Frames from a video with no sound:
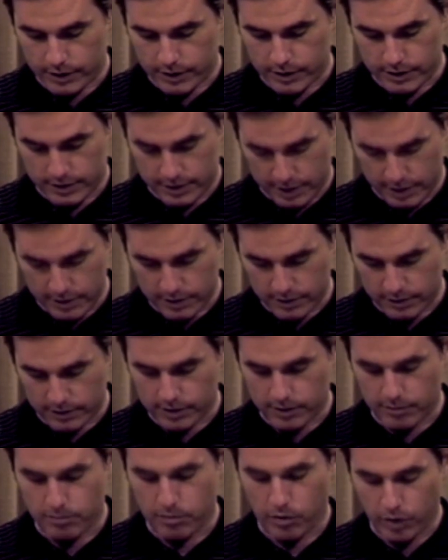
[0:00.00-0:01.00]
Says that
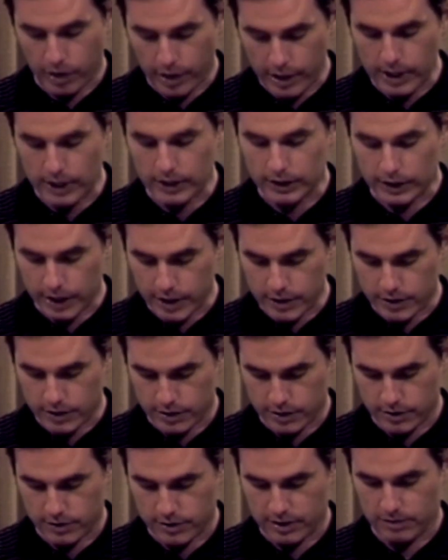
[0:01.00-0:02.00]
the boy
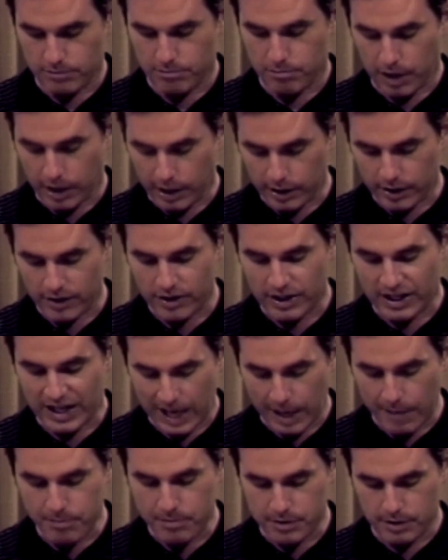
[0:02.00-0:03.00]
alleges that Parker
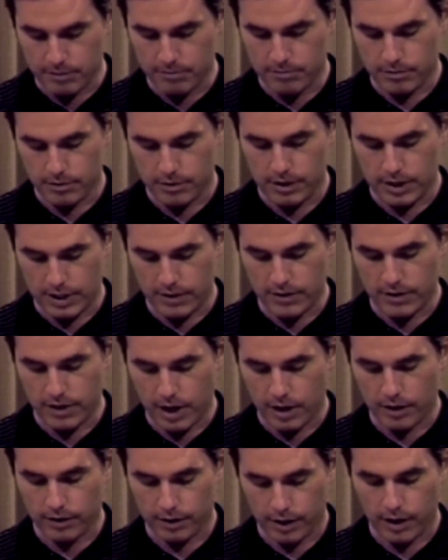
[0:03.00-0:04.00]
kept him in
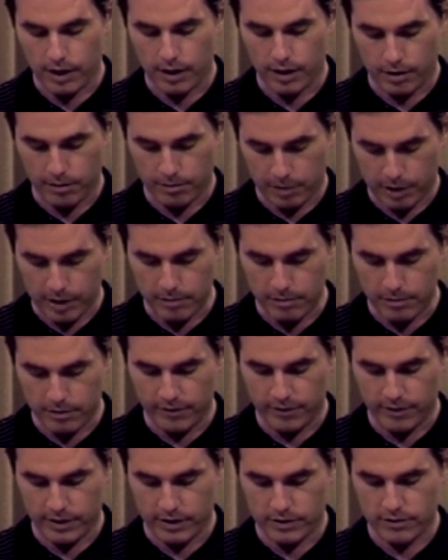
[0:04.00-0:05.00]
that apartment
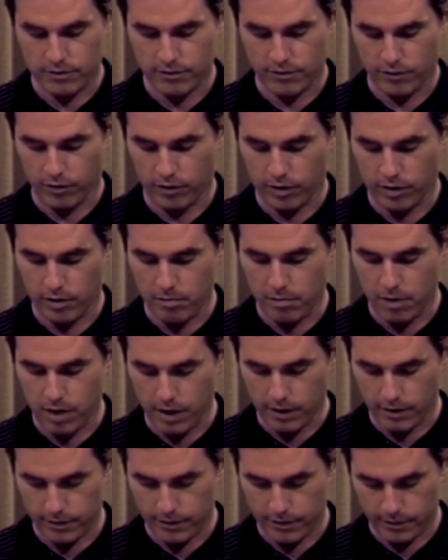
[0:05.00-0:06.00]
of his for a
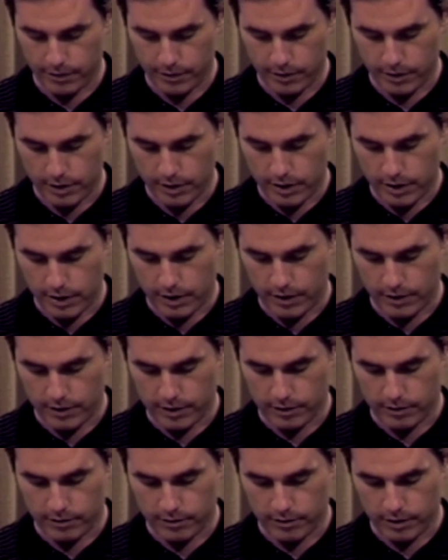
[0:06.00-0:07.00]
month and
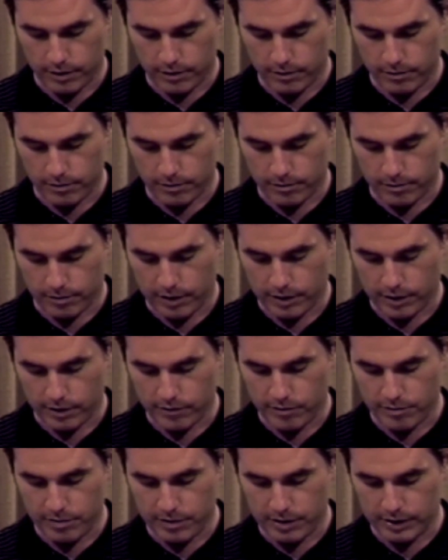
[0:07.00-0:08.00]
that Parker
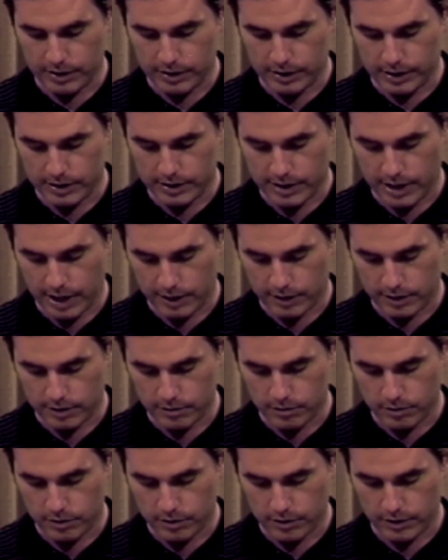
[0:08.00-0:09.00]
repeatedly attacked
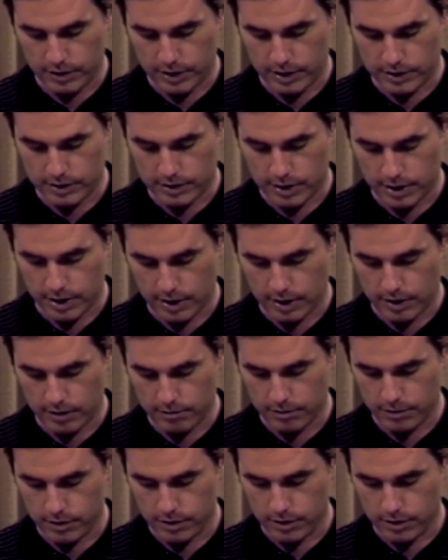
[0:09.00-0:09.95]
him during that time.